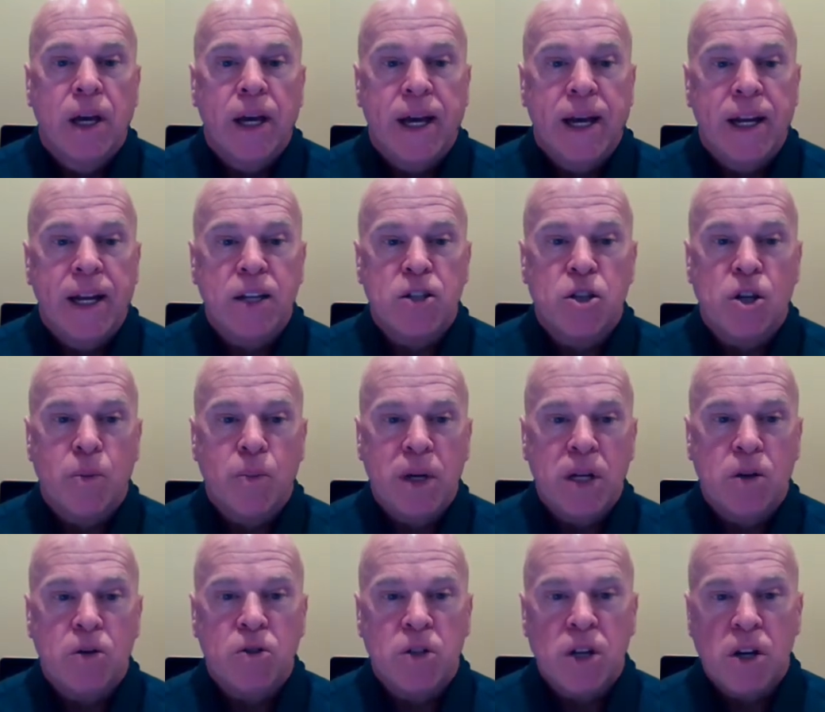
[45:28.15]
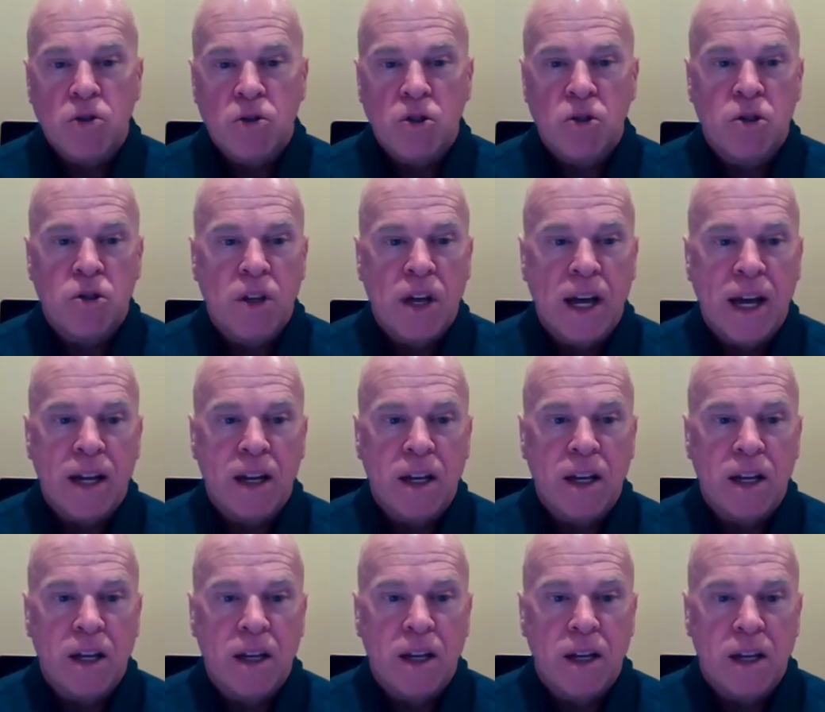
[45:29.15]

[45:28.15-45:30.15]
And Escobedo tells us that